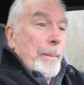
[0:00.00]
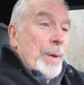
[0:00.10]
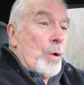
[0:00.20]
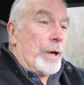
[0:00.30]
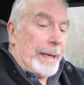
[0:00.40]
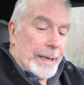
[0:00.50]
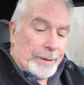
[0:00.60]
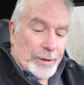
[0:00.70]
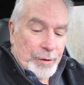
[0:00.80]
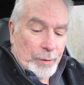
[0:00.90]
poking at
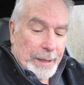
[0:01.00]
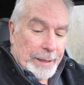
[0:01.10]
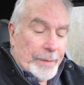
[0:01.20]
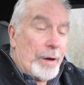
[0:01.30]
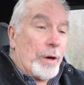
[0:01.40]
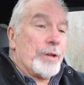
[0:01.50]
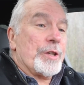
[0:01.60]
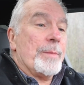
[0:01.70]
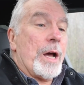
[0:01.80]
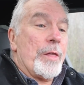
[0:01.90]
the screen. And there are
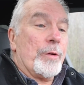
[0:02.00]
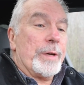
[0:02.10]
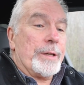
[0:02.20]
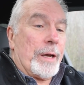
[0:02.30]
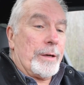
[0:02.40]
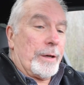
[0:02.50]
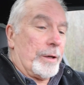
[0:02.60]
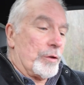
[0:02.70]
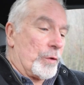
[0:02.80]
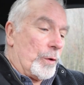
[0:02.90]
some other redundant
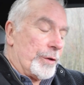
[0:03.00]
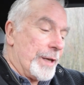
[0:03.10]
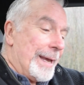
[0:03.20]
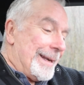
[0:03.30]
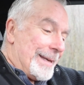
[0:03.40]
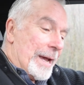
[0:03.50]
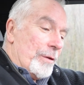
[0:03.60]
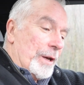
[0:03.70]
controls down